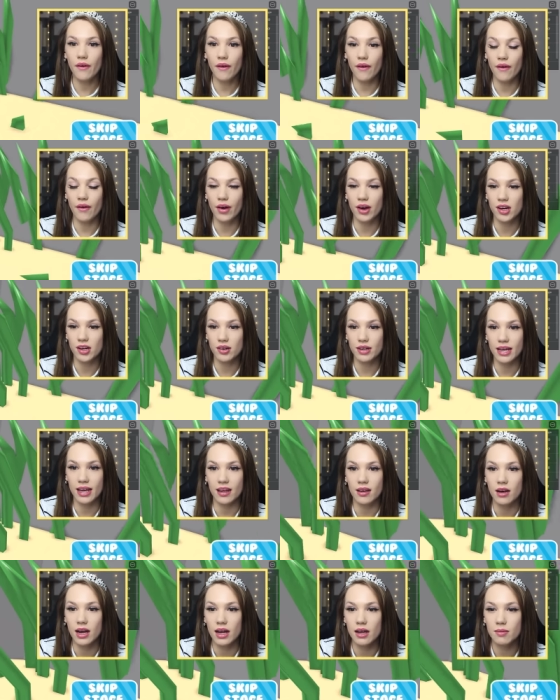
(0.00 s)
Oh,
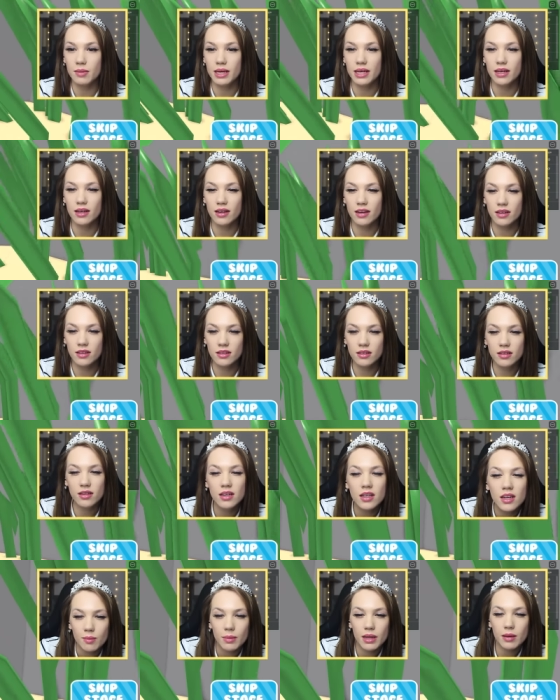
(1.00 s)
okay. I I
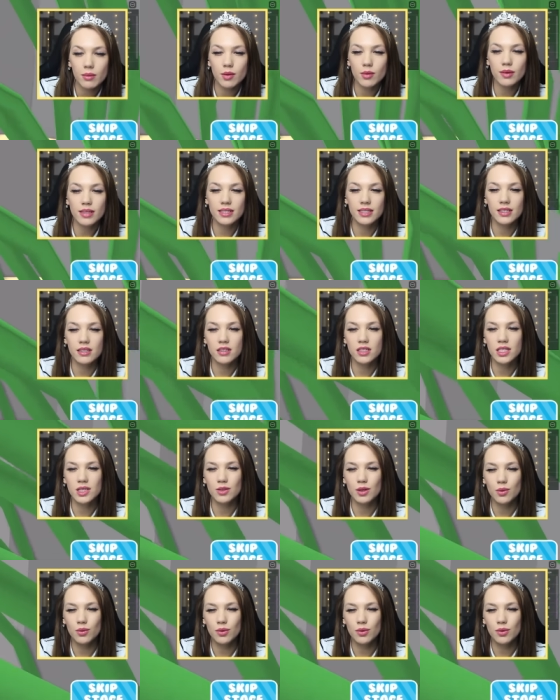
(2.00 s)
mean, maybe we didn't do